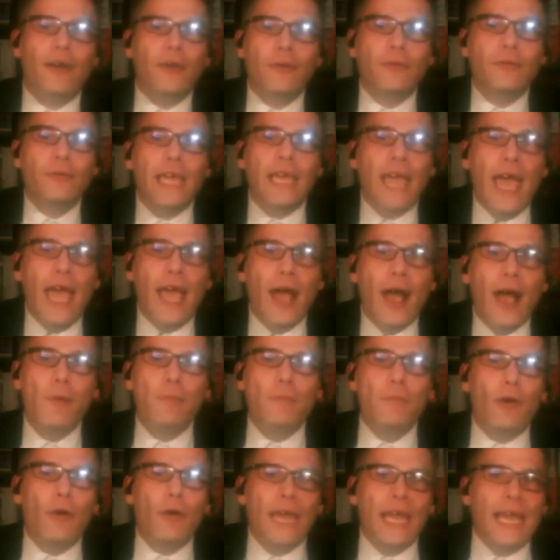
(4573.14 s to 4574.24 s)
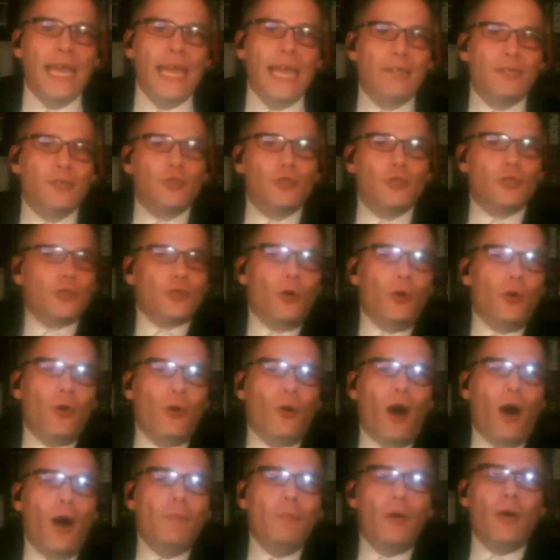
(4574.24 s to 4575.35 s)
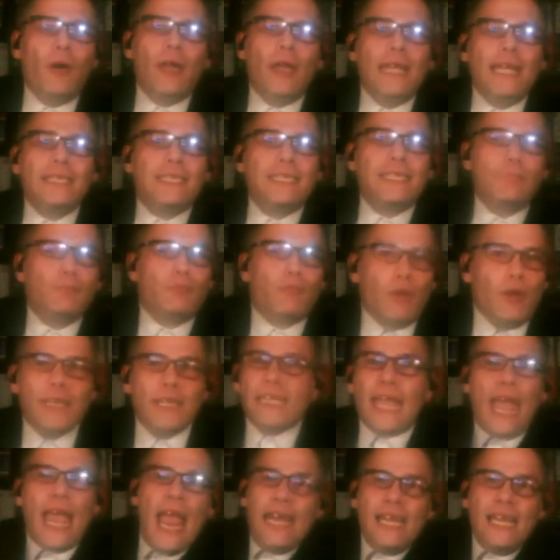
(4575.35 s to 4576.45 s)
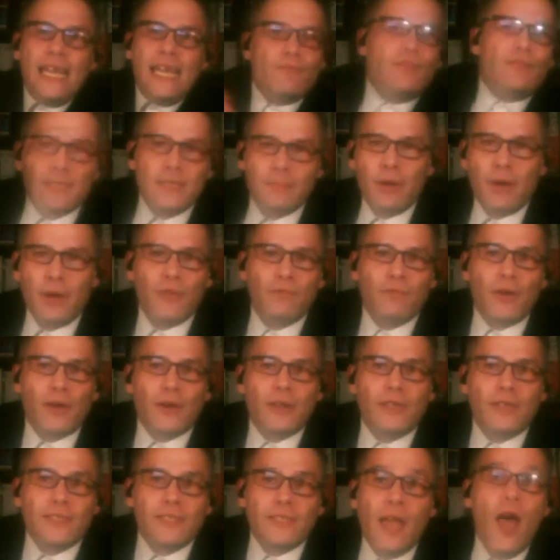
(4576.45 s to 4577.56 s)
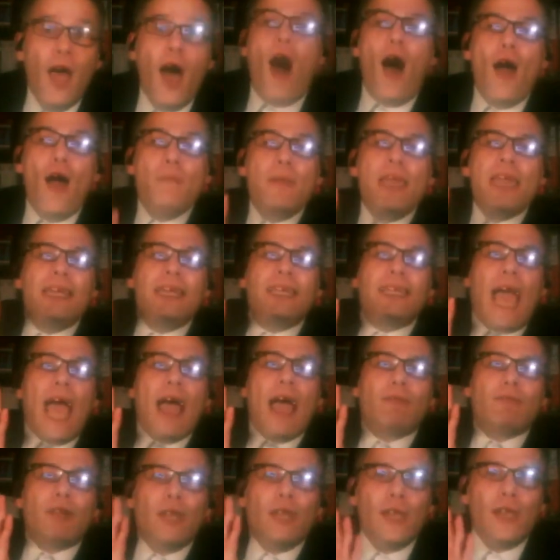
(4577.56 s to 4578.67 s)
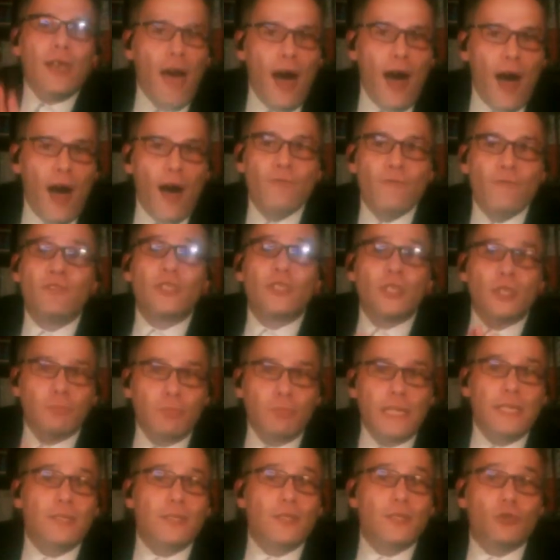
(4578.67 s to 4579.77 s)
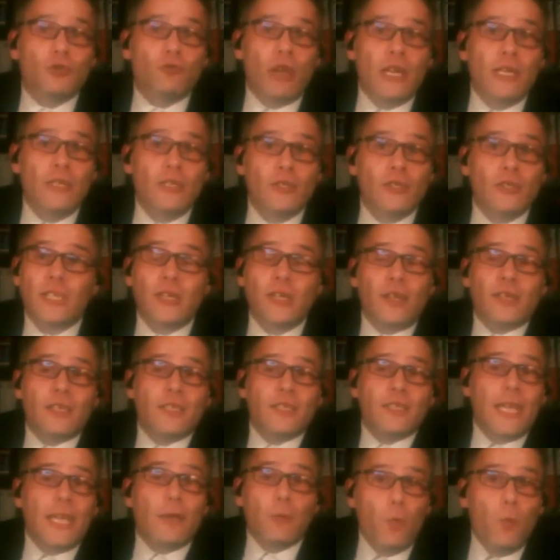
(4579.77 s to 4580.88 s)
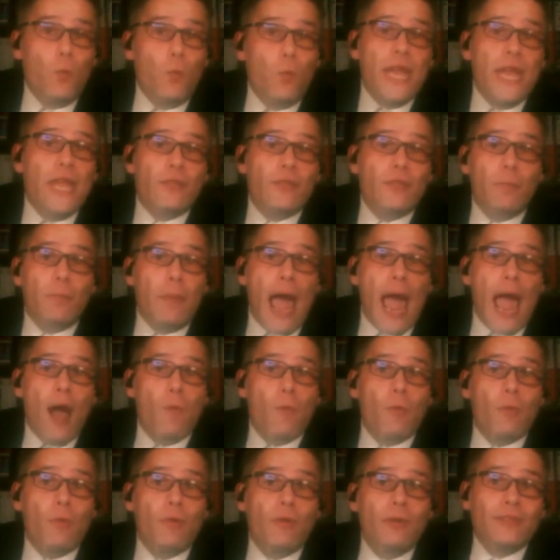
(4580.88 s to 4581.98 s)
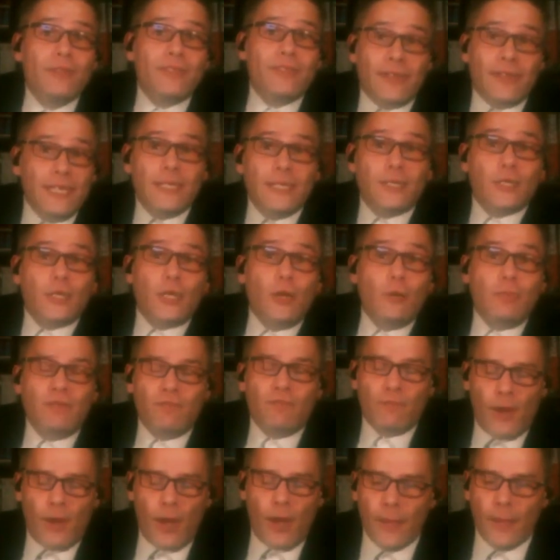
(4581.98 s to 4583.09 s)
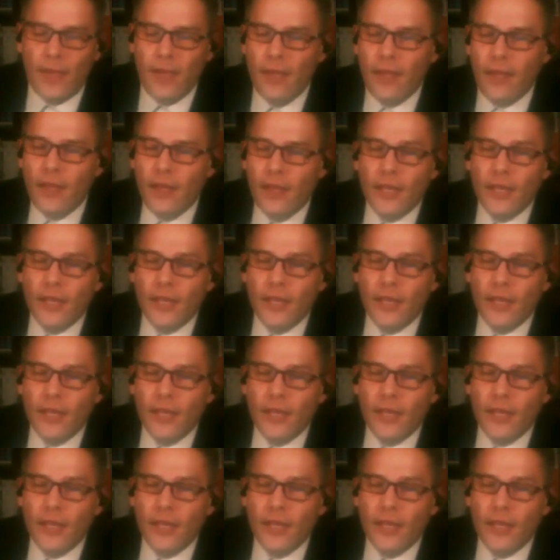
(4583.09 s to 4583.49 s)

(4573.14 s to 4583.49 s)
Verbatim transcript: I don't care. I'm not here to score. I'm not here to impress any of these motherfuckers. I'm here to have a laugh, speak to strangers, and like I said, weird them out. Like, it's going to be fun.